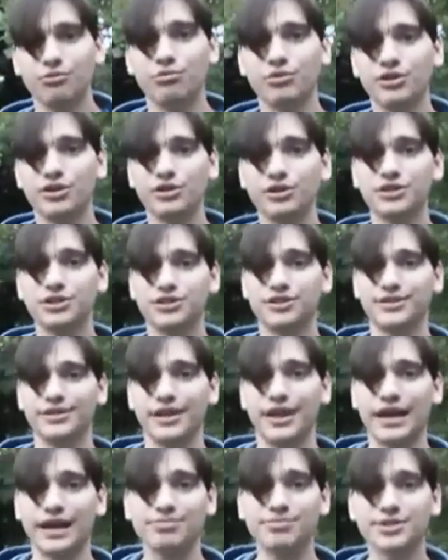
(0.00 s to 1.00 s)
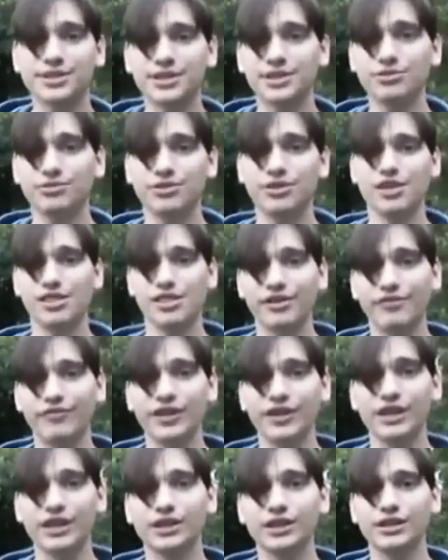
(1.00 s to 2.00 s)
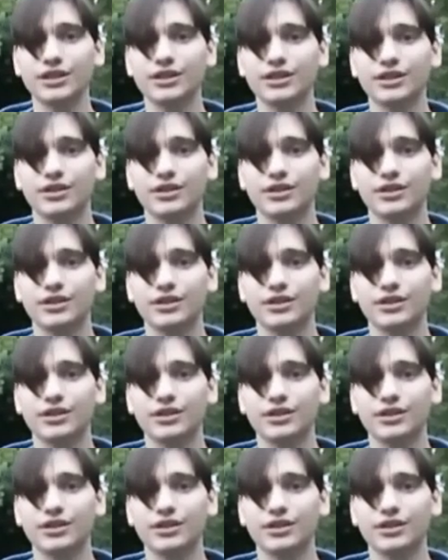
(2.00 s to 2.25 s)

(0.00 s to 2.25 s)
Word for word: where you're just absolutely livid